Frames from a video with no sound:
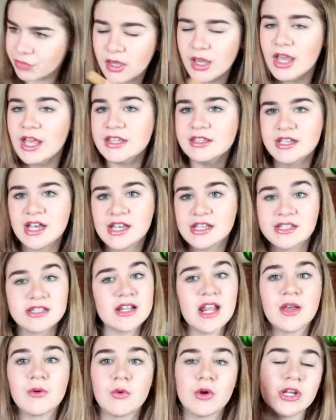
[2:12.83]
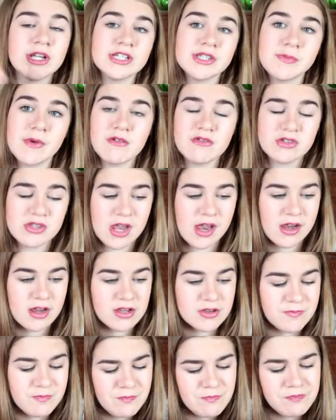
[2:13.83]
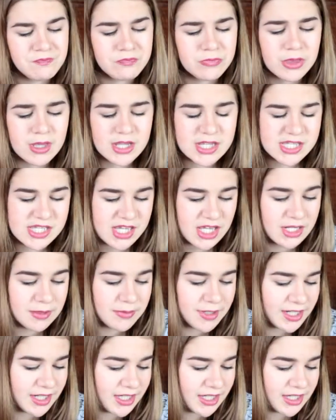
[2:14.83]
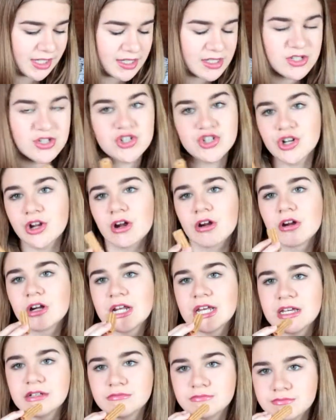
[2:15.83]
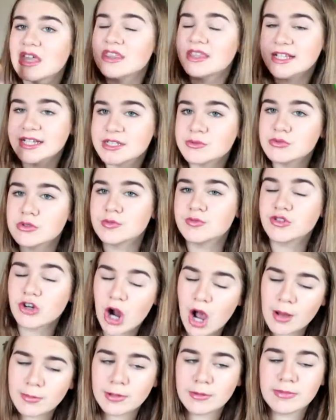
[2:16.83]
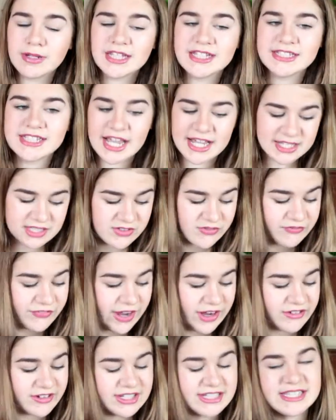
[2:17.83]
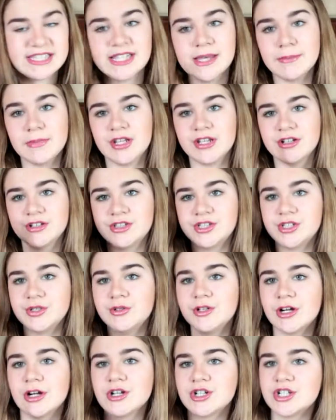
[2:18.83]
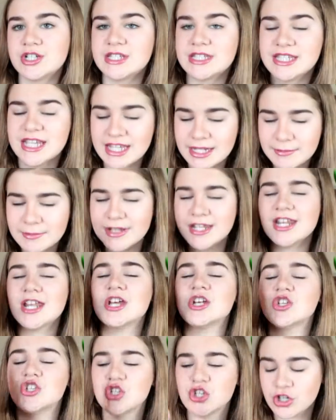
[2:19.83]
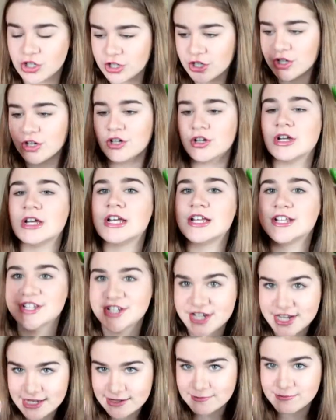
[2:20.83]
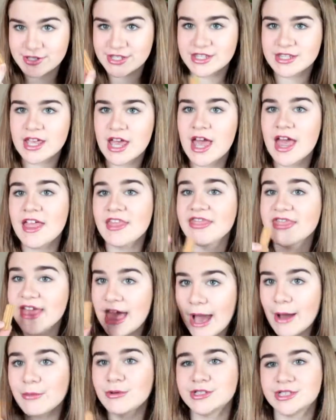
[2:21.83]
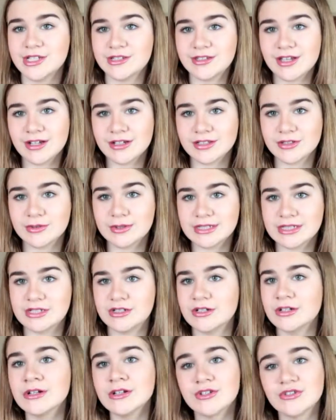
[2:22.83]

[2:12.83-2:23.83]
It tastes like what it smells like. Cinnamony and sugary. These will probably taste very similar to her cinnamon sugar chips. That was a tongue twister.